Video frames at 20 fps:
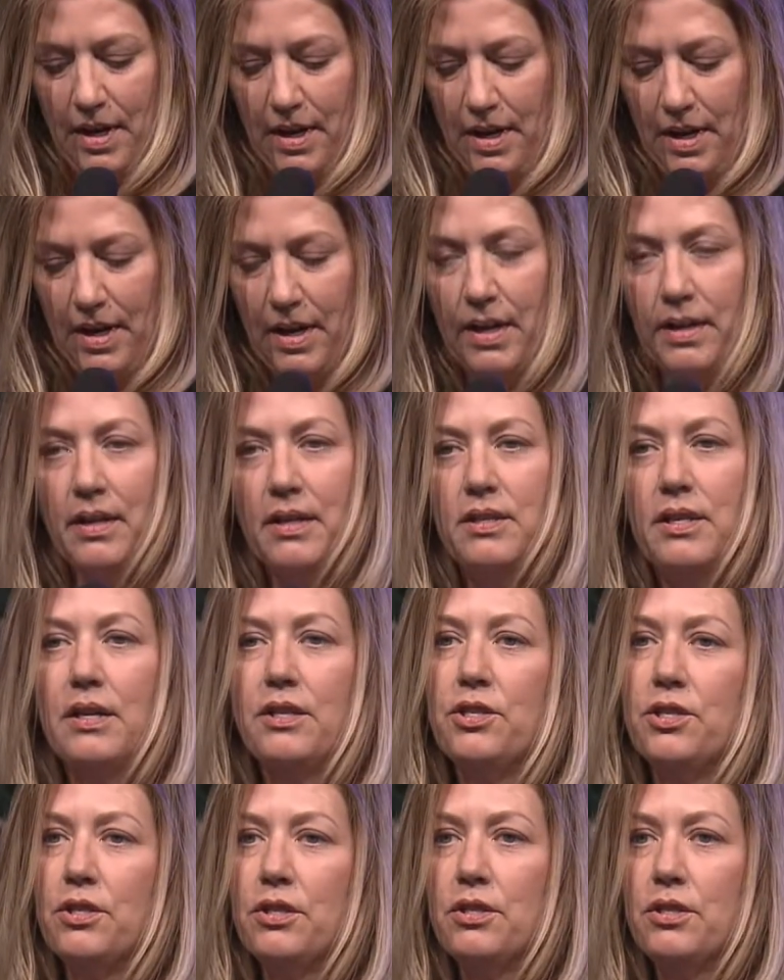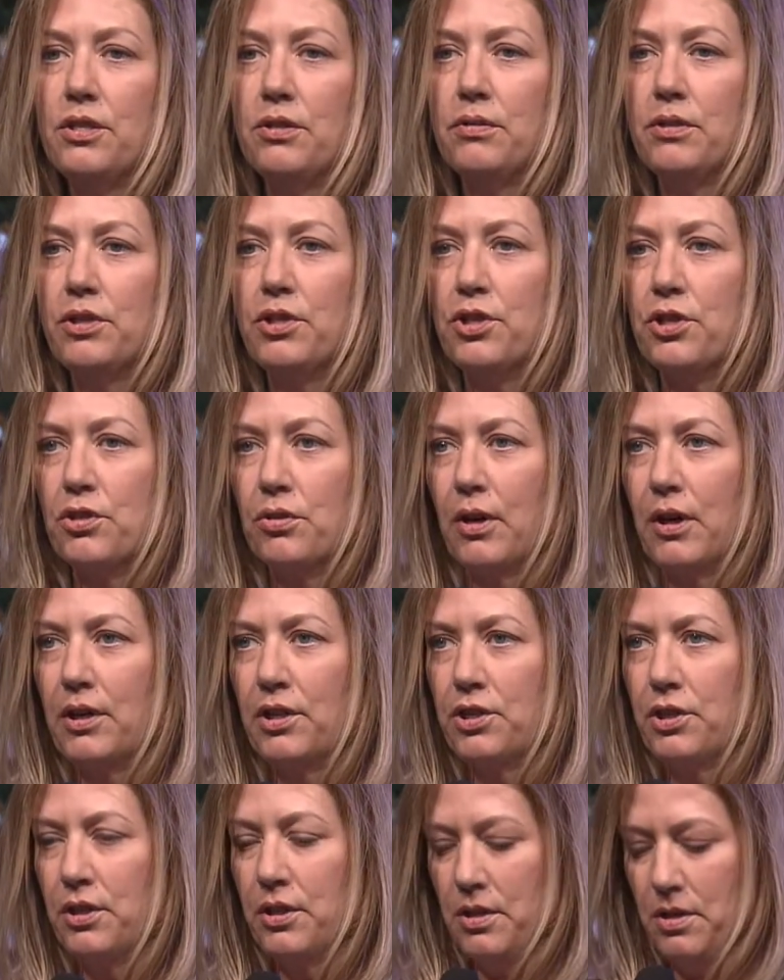In addition to
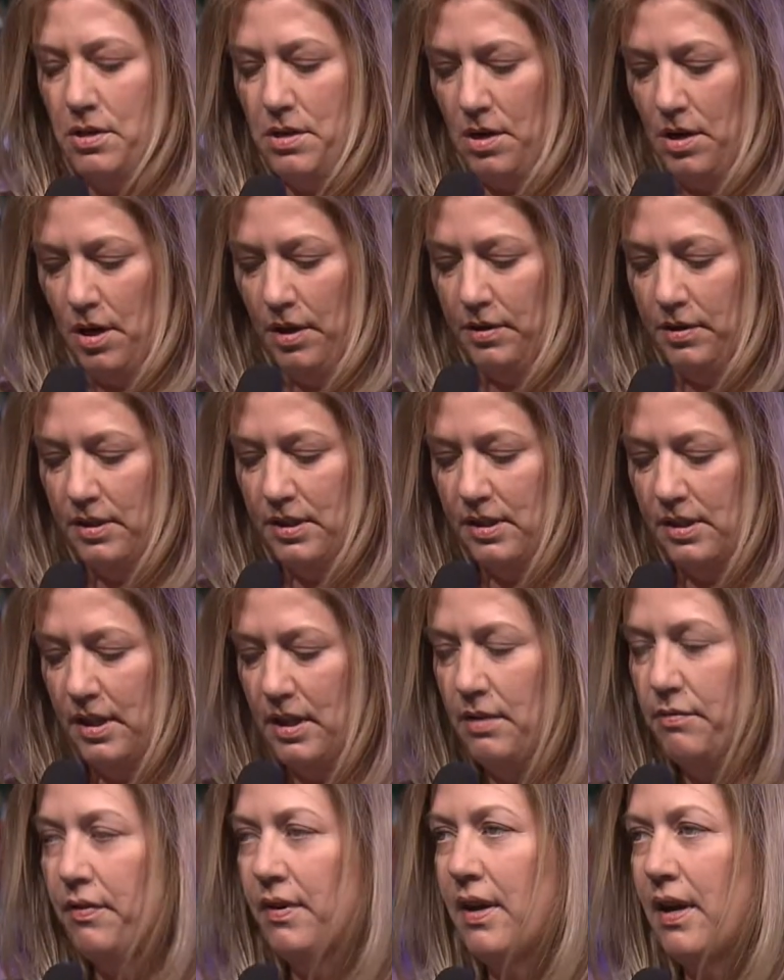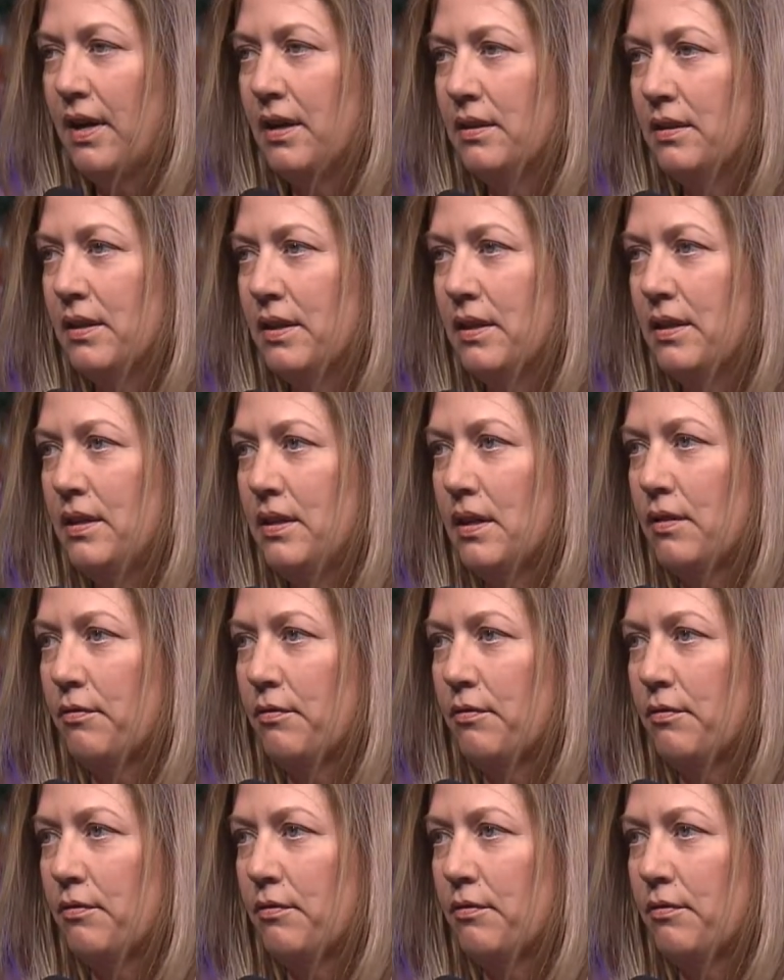instruction on the safe handling of